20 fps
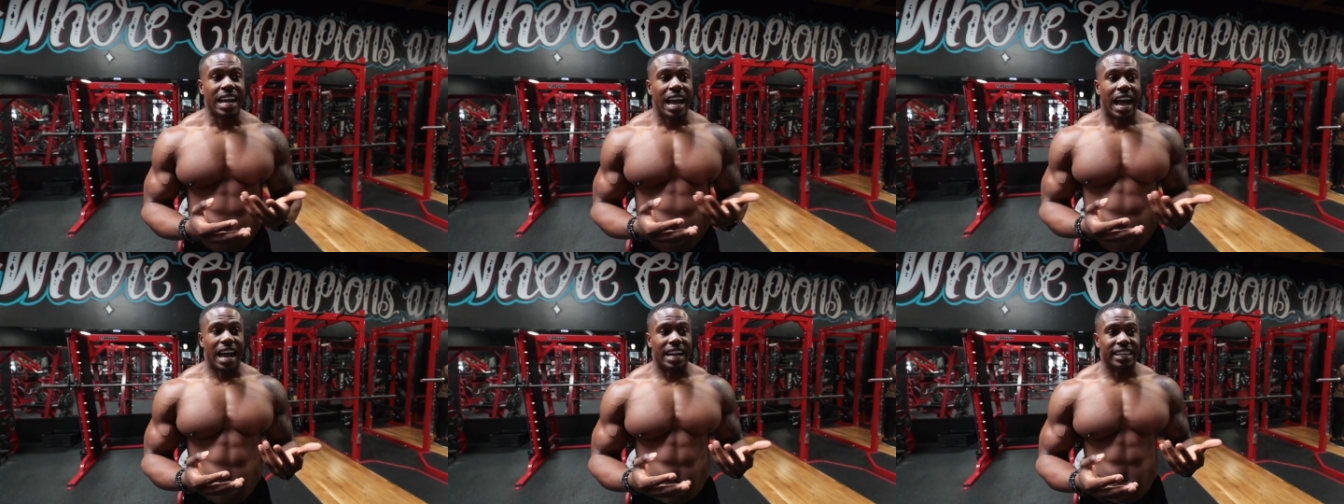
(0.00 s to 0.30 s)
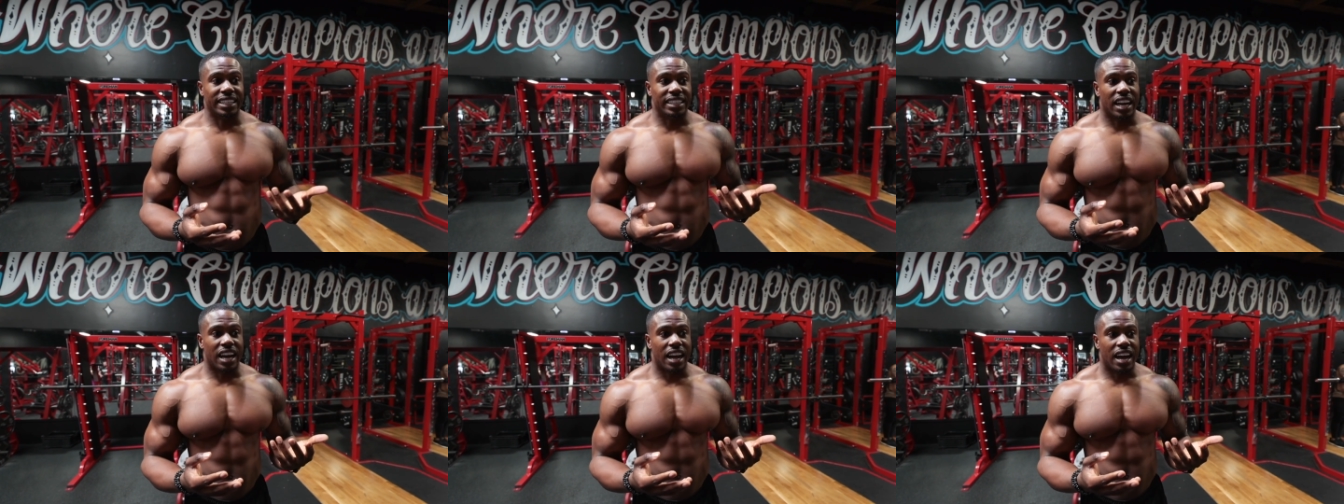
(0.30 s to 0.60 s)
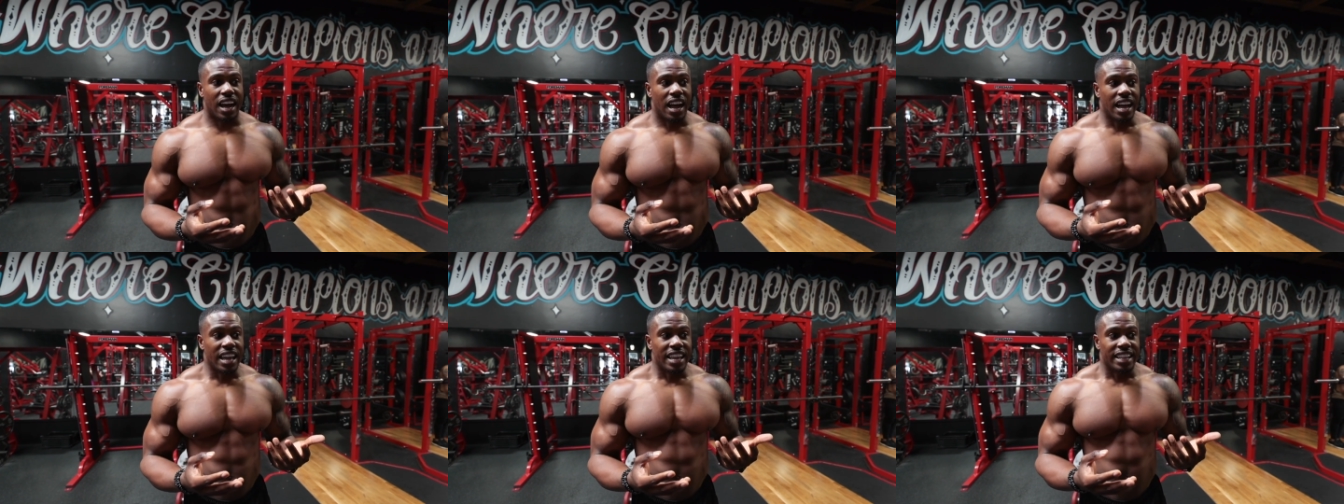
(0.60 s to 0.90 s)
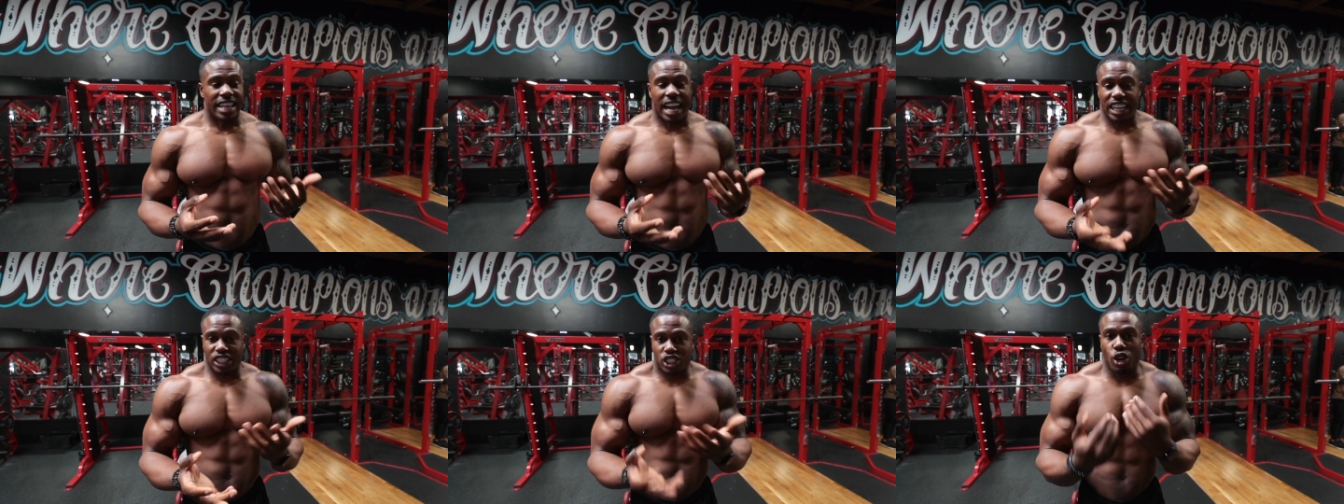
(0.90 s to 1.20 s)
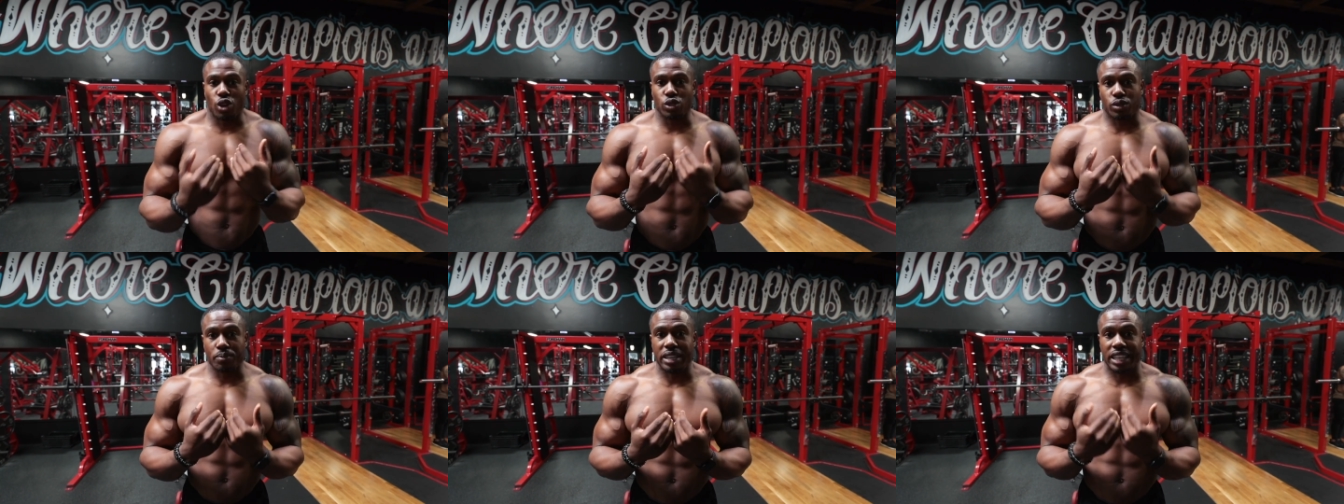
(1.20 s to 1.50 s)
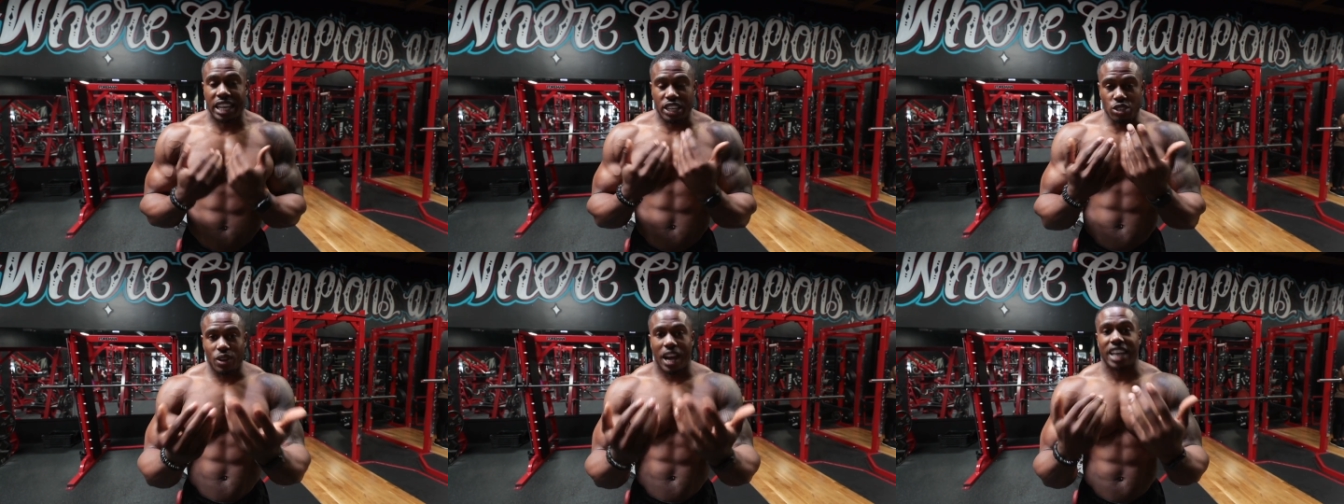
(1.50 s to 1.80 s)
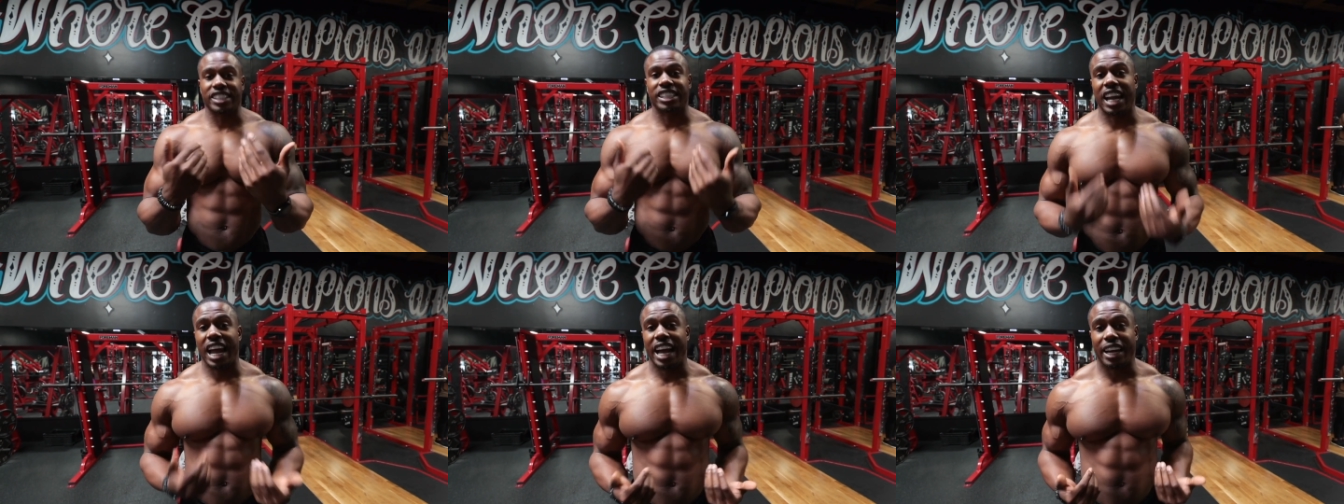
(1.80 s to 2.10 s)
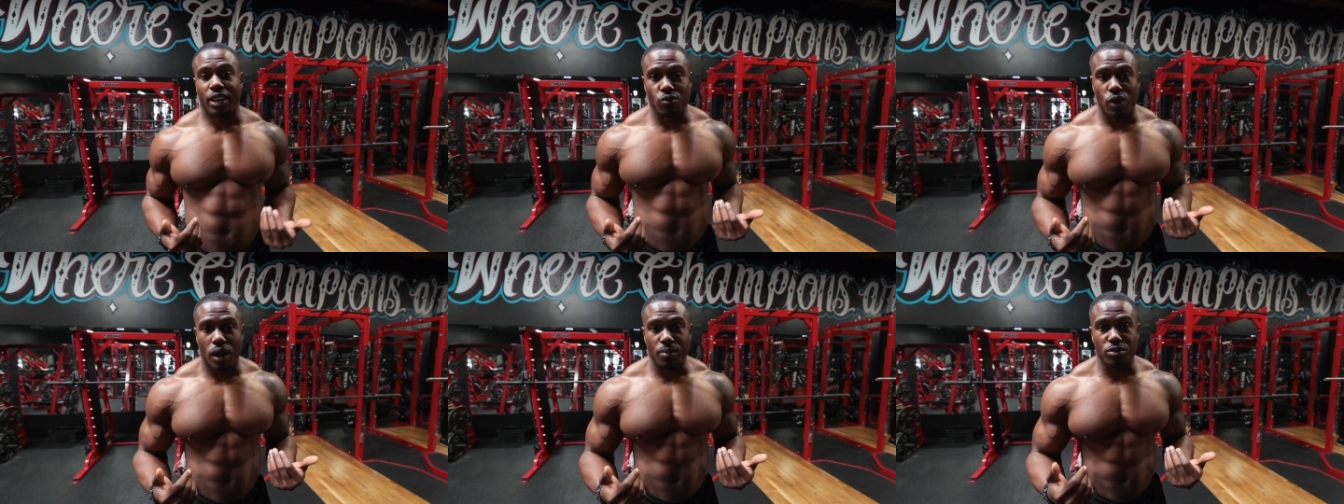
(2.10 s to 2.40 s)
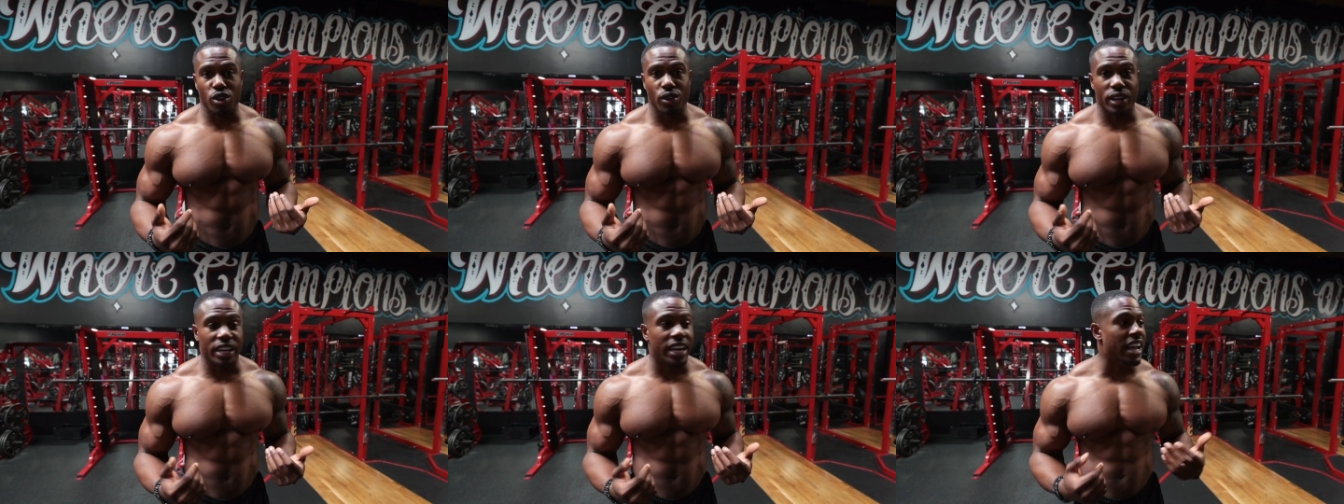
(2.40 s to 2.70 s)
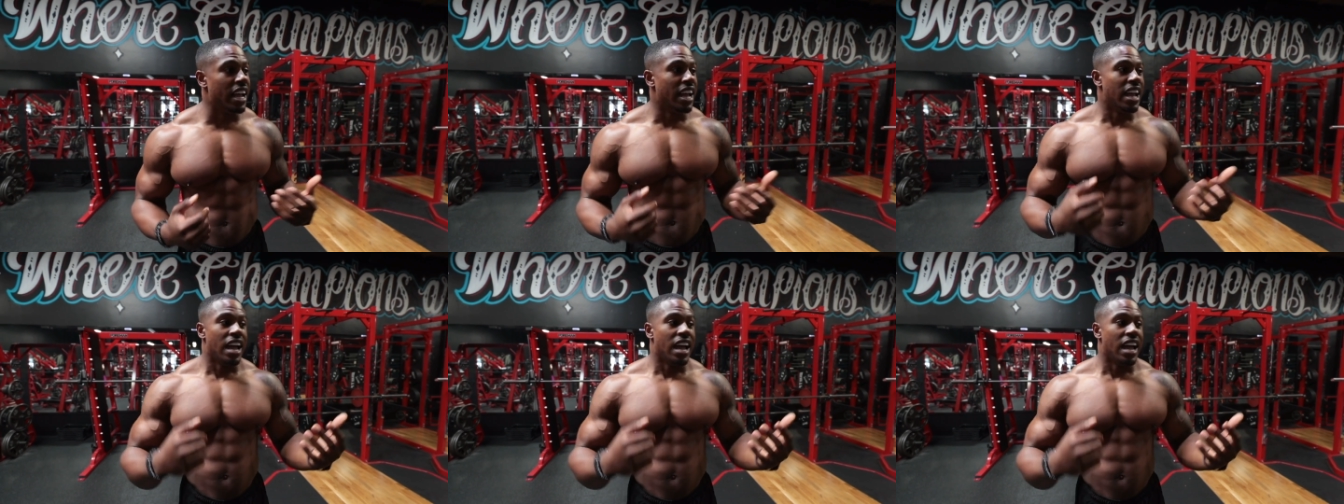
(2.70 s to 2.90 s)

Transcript: and that shows me that you guys are liking what I'm doing.